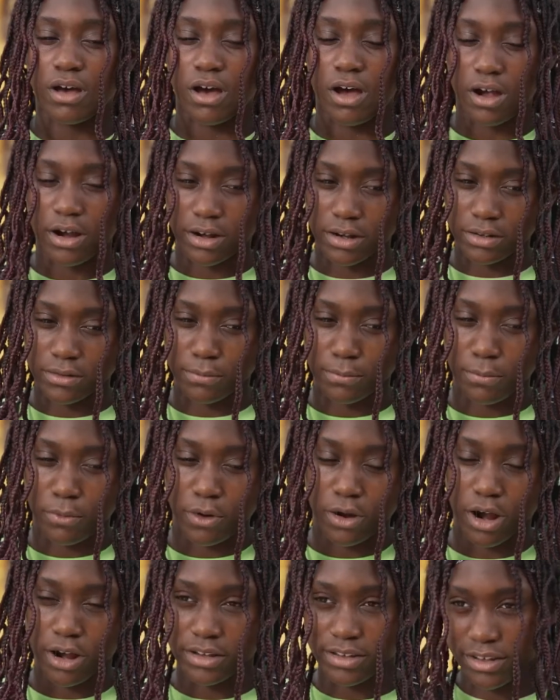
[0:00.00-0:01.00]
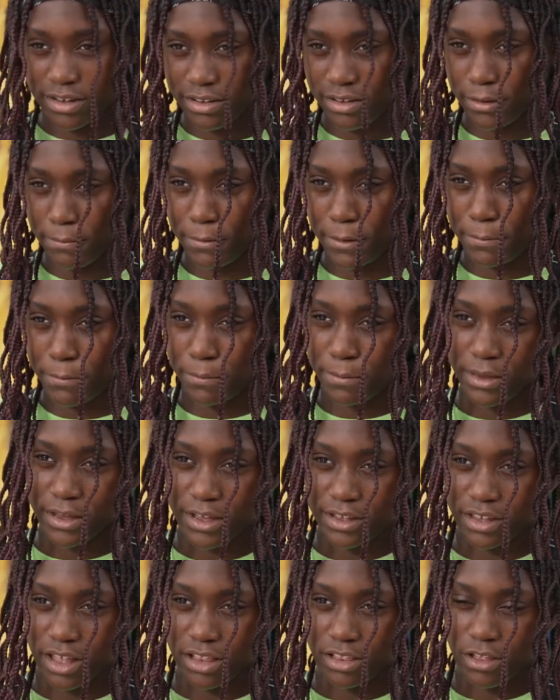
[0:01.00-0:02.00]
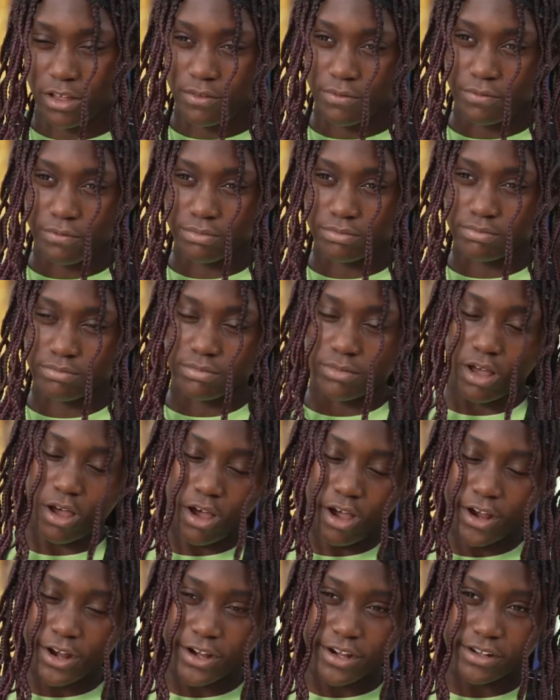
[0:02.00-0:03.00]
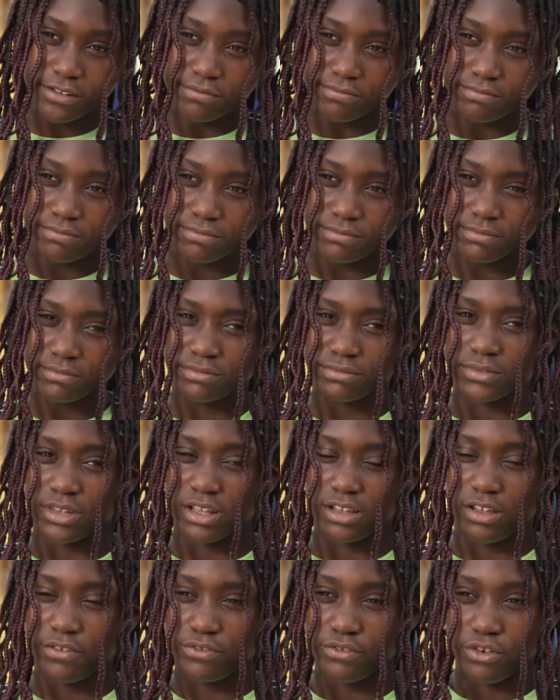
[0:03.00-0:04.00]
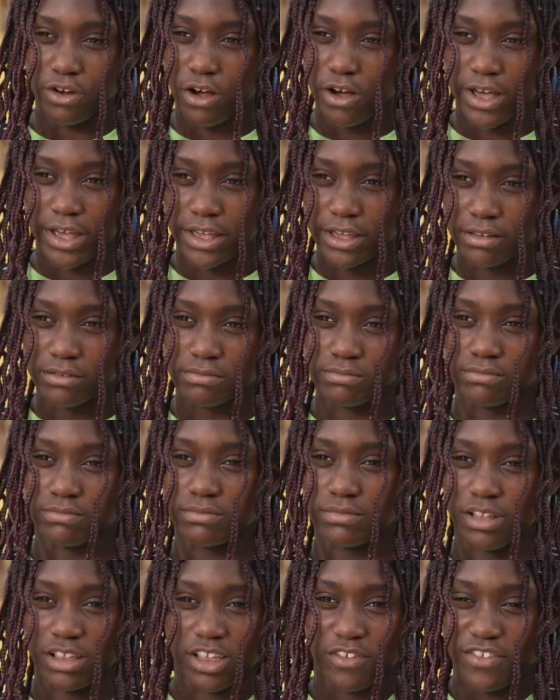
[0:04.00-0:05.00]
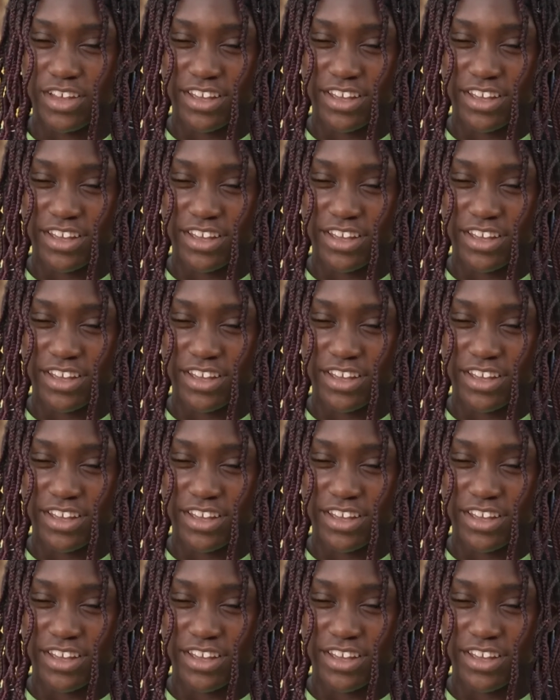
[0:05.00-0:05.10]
art, more artistic people, because I love art. I love drawing. I love